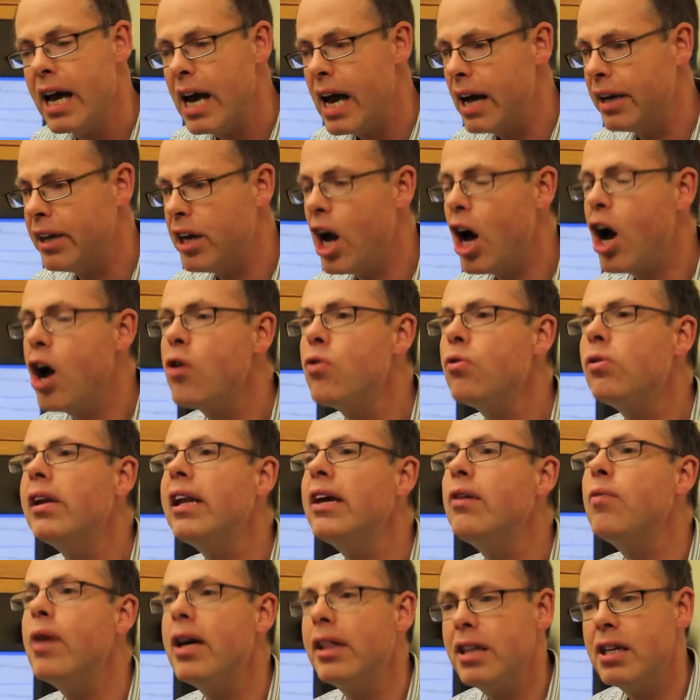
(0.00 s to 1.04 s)
And
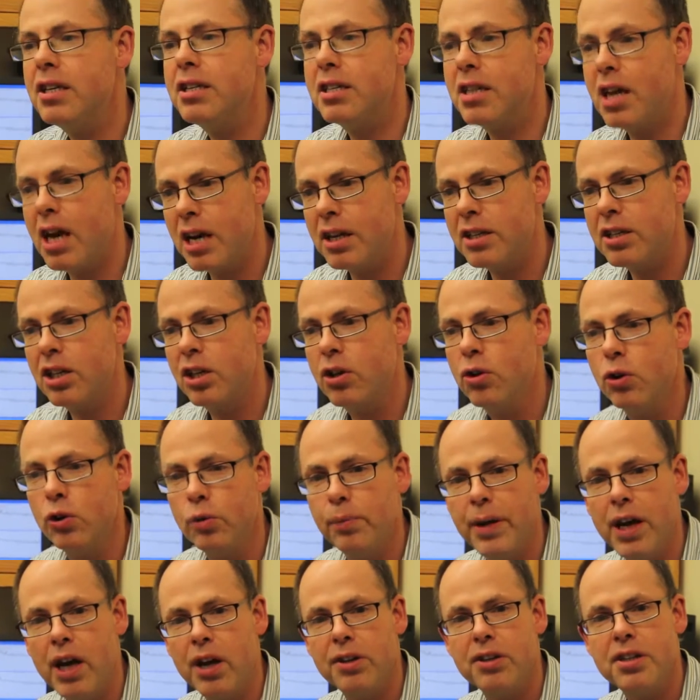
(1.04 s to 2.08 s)
only when they start to cool
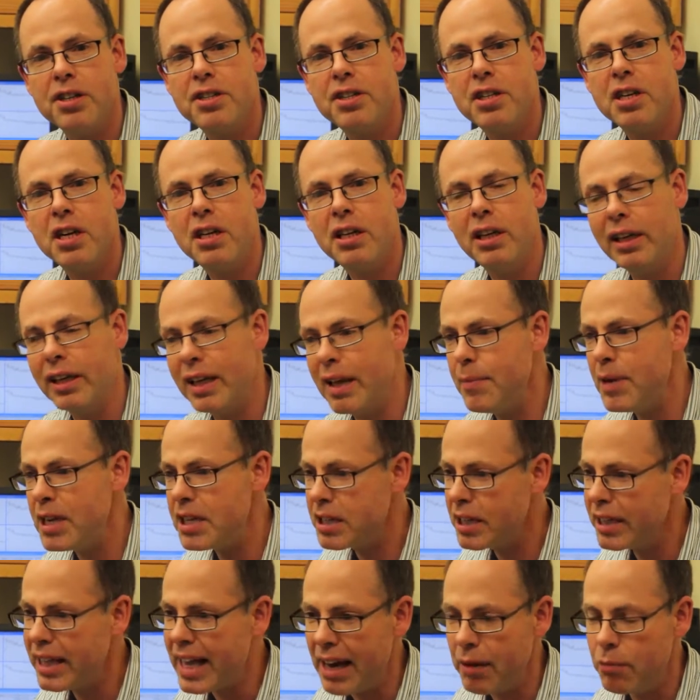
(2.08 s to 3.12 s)
beyond a certain
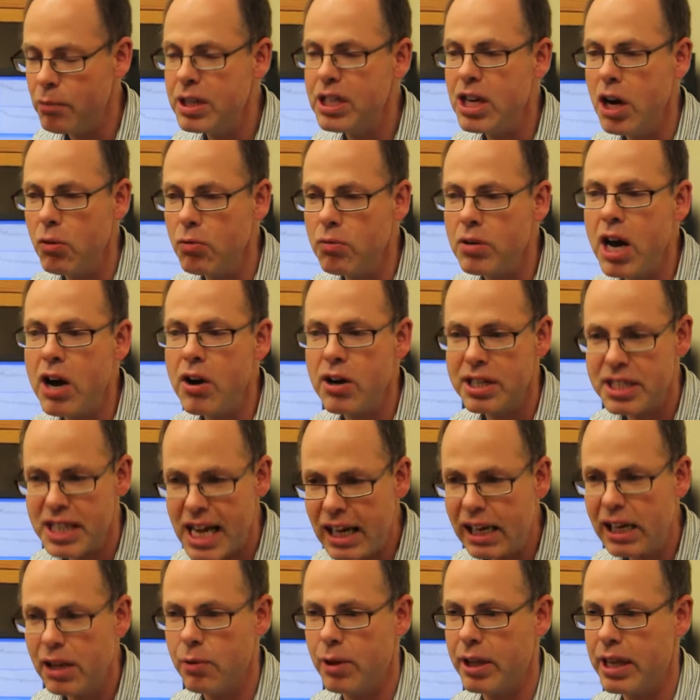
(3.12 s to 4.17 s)
limit, and that we don't know
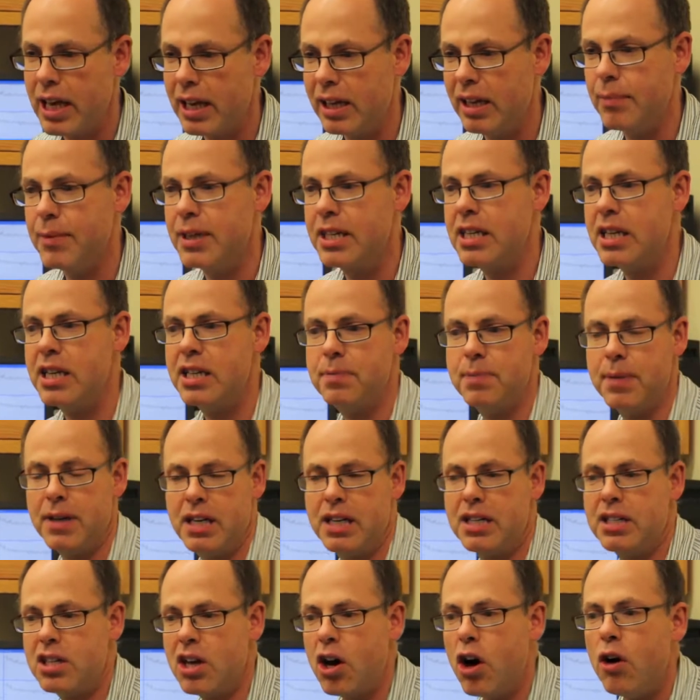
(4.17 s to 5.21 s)
exactly what that limit is, but
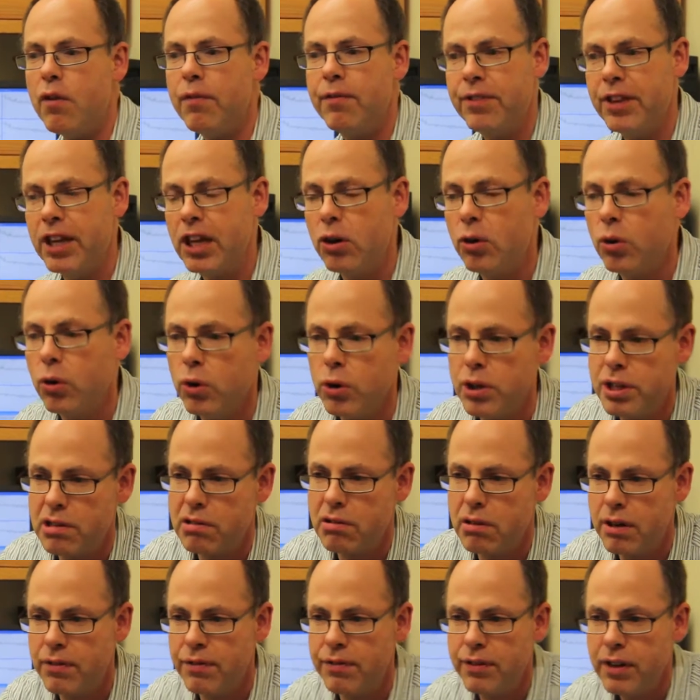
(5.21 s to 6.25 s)
it's of the
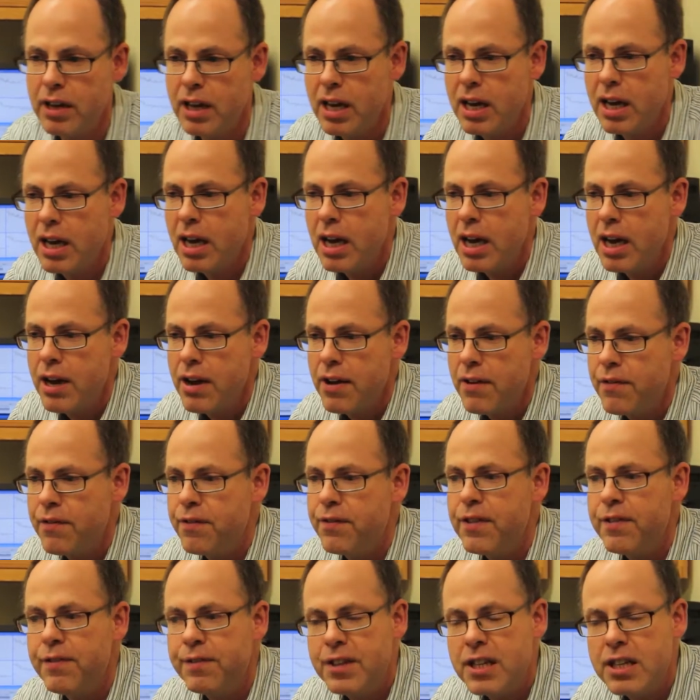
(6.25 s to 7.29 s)
order of
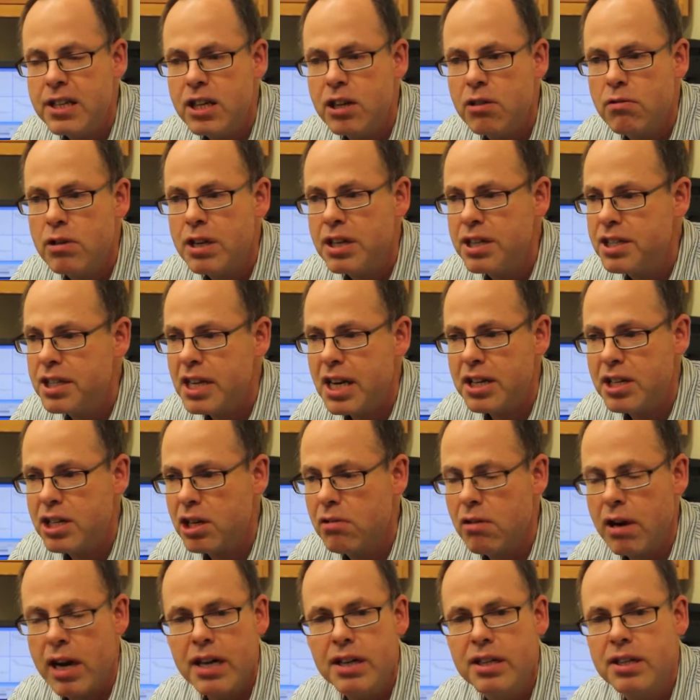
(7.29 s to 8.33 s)
50 degrees
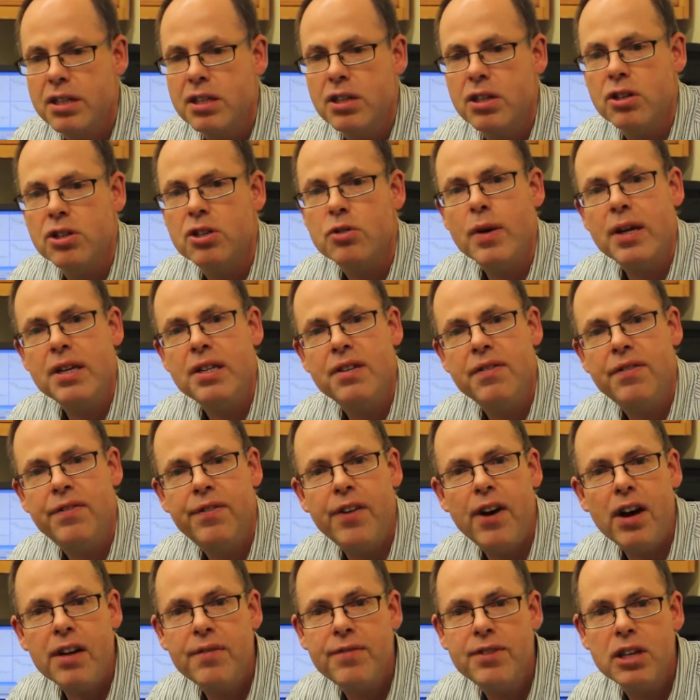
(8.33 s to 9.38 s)
centigrade to
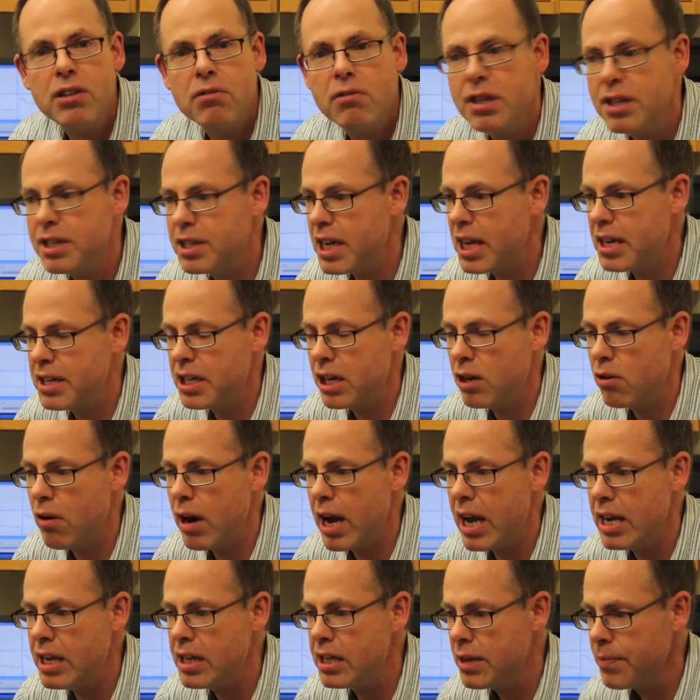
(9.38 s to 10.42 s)
25 degrees
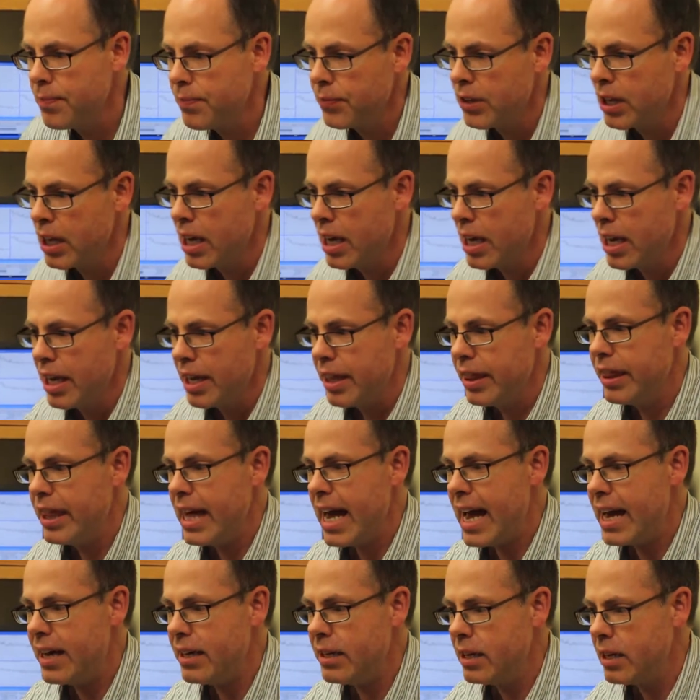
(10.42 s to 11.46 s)
centigrade,
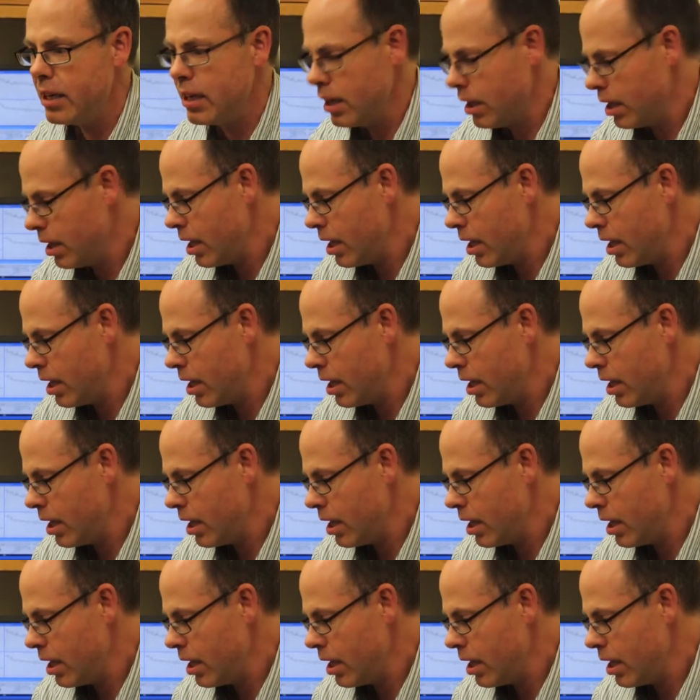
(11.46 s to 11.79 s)
then